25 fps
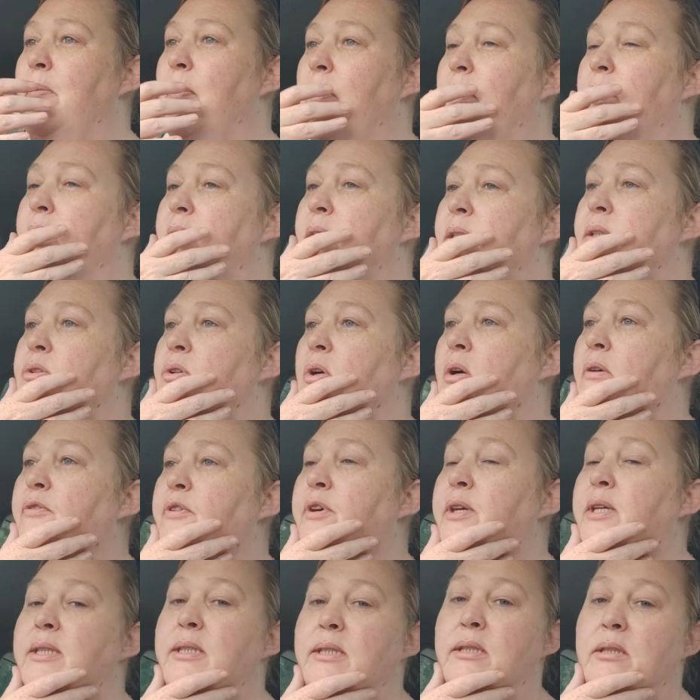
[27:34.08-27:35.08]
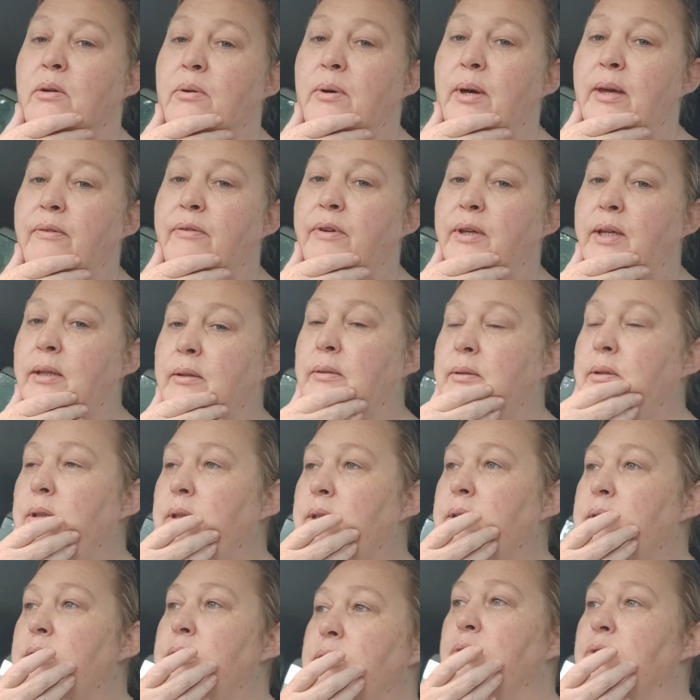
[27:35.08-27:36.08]
this traffic is so heavy,
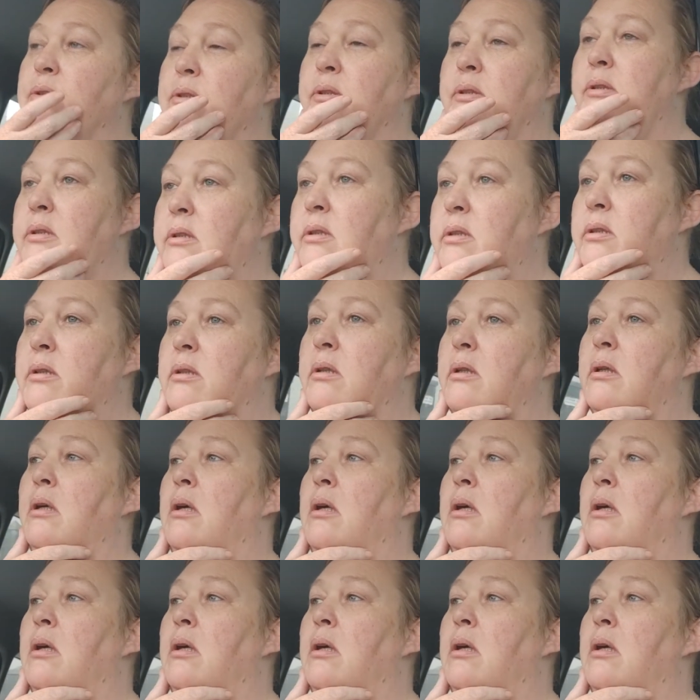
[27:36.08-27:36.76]
it's just